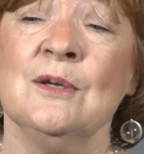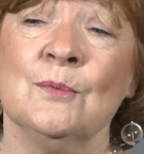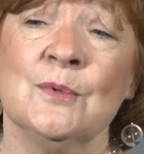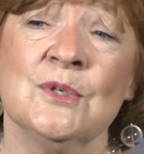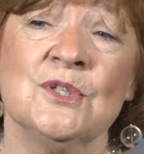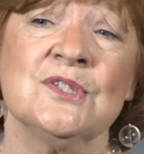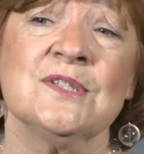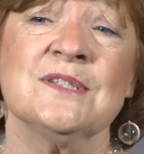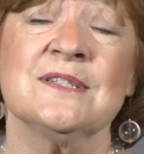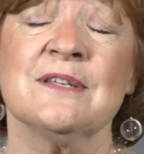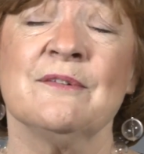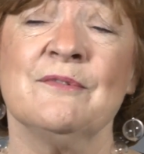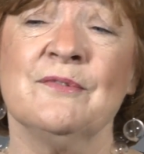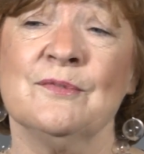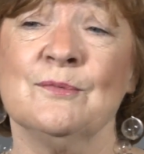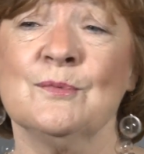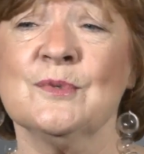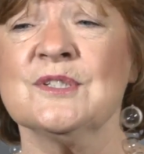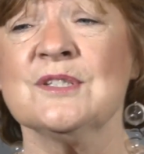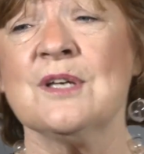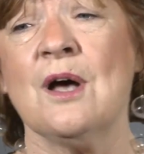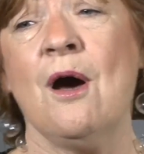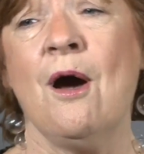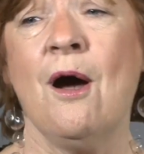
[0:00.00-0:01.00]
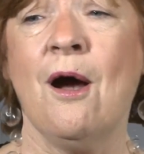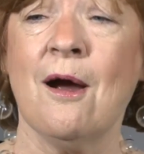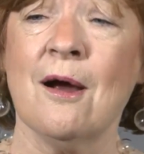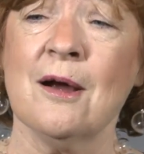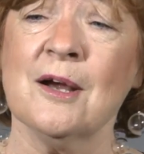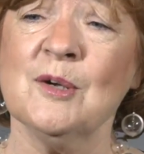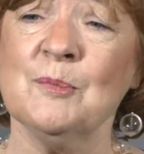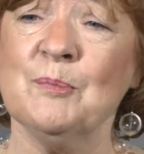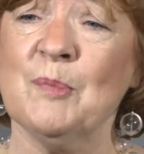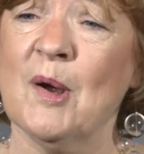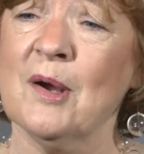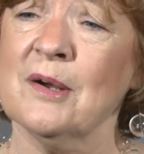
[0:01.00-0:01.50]
which was a
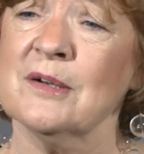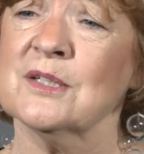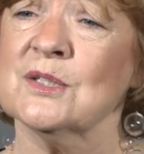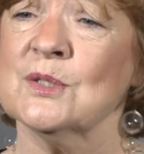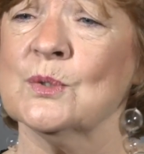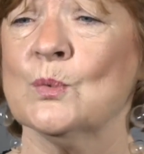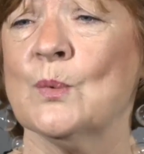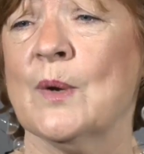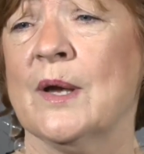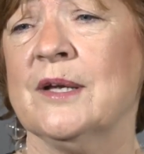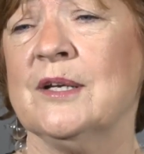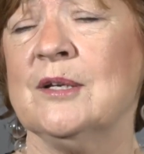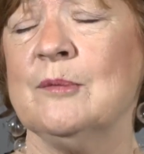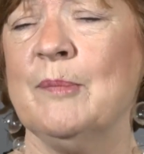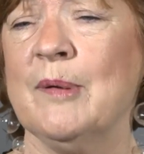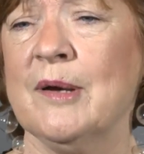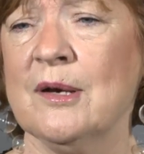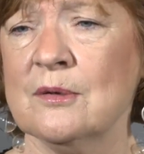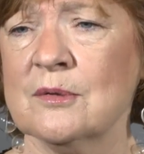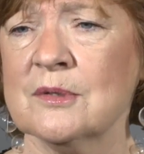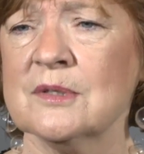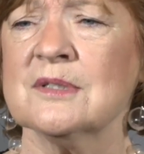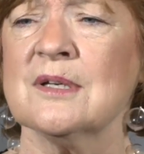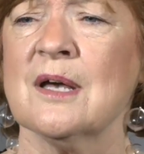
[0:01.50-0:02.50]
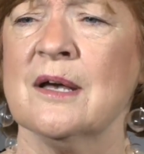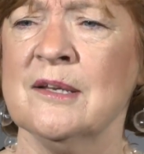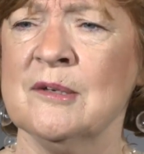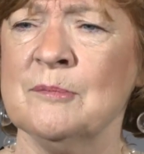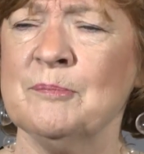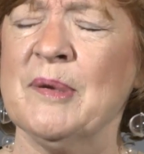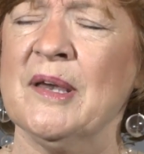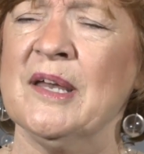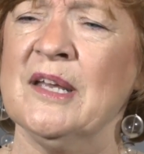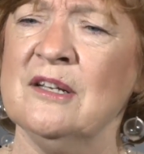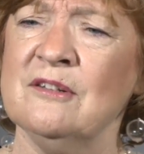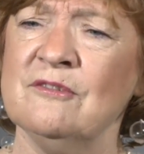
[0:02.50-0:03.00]
hard part to write about, kind
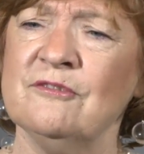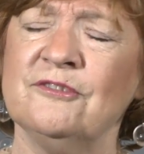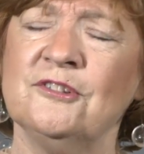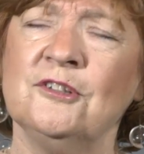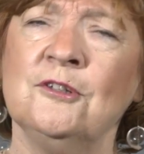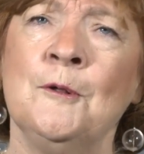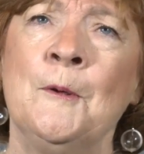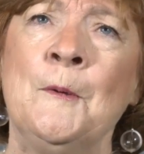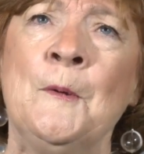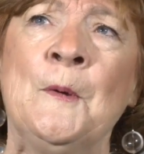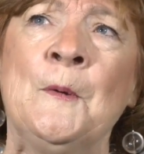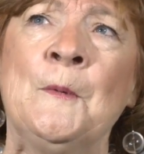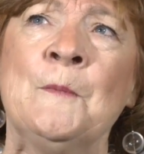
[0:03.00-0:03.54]
of painful,